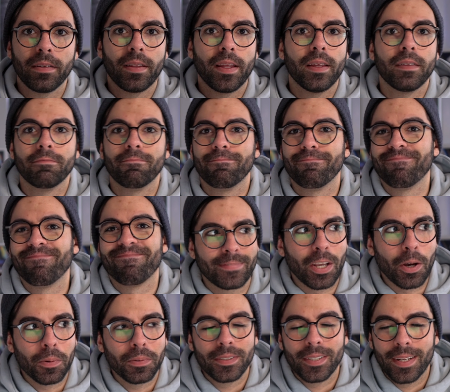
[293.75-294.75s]
then
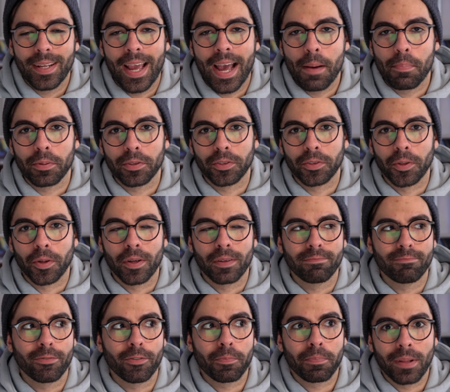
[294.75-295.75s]
go to the Apple Store,
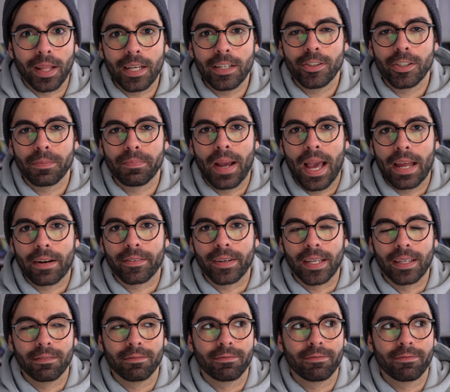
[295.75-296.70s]
replace your battery,